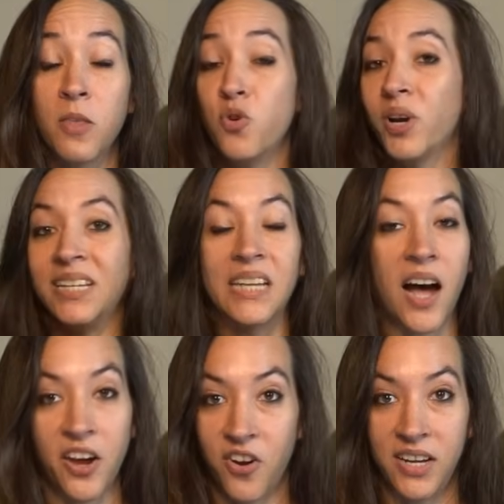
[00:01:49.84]
your
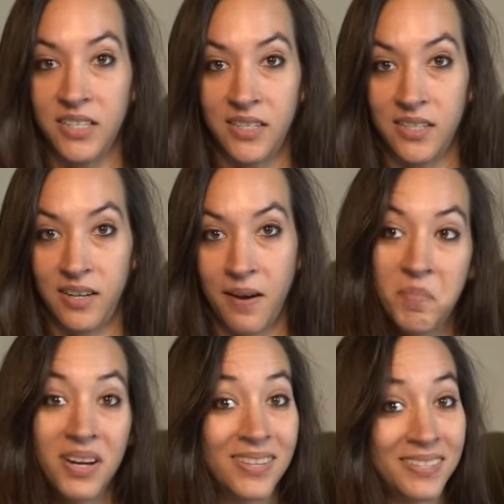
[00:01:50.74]
entire identity.
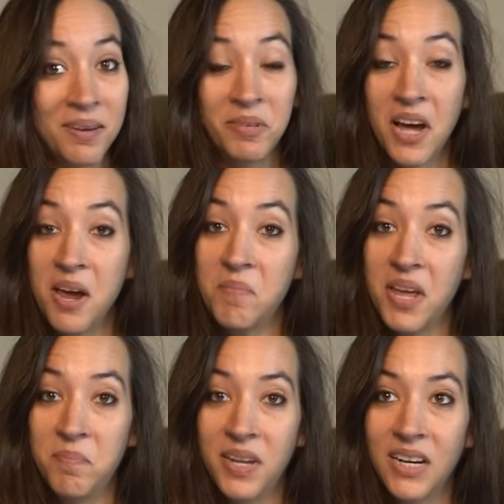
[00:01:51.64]
But at the same time,
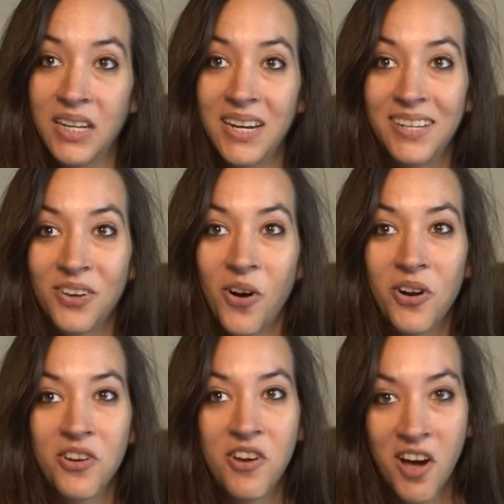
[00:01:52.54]
admittedly, it's
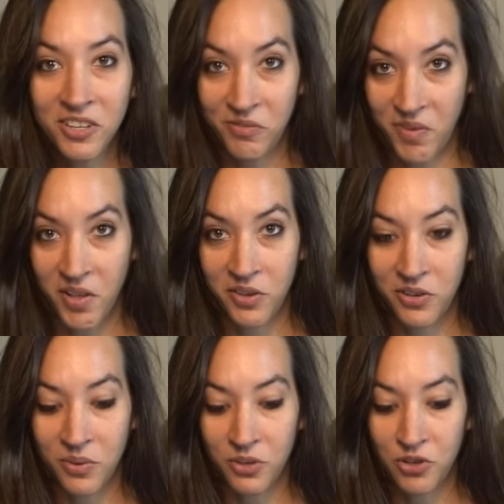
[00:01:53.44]
hard not to fall
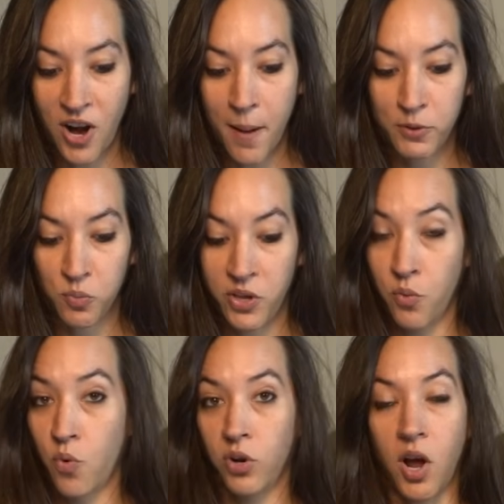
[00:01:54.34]
into those traps when
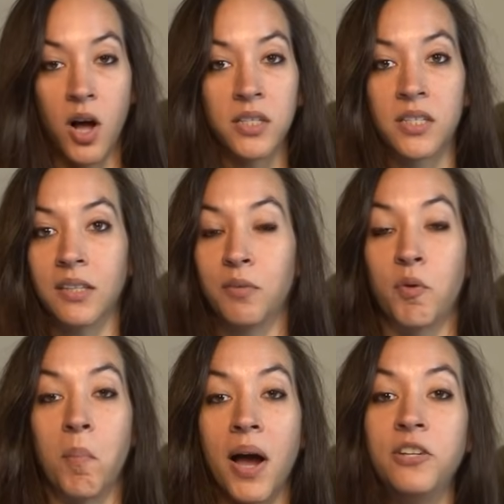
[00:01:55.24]
the world constantly
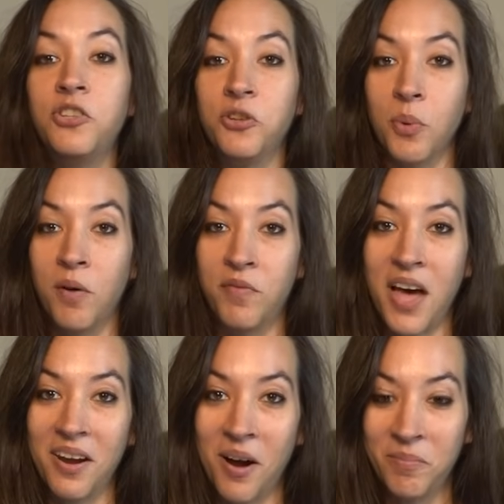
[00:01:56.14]
reminds you of
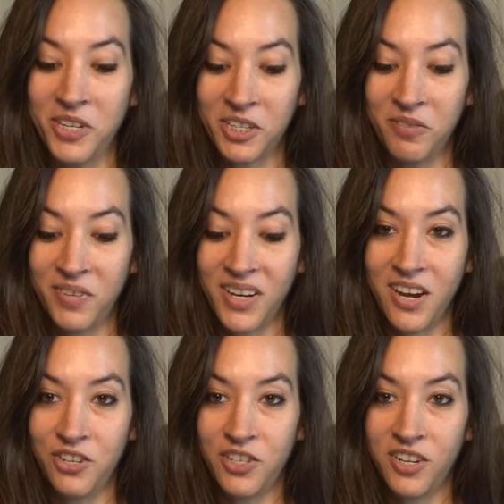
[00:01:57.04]
that
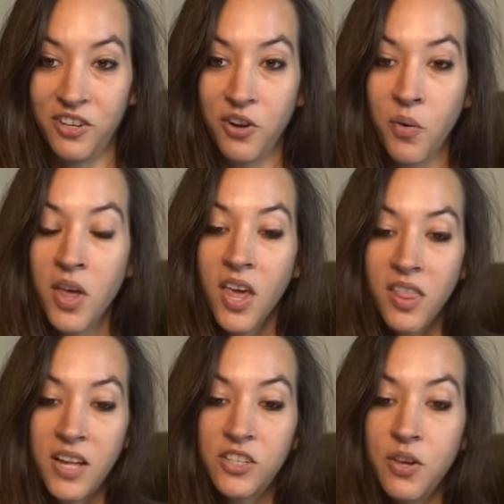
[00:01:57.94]
objectification. You know,
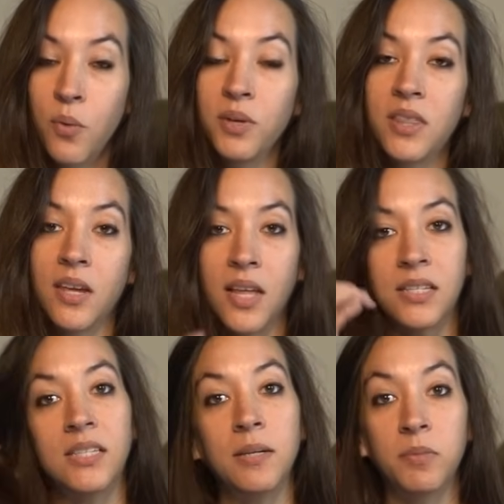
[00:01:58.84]
that's the only thing
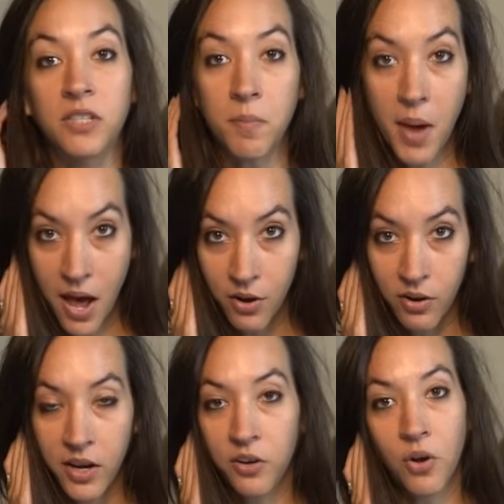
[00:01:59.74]
that seems to matter in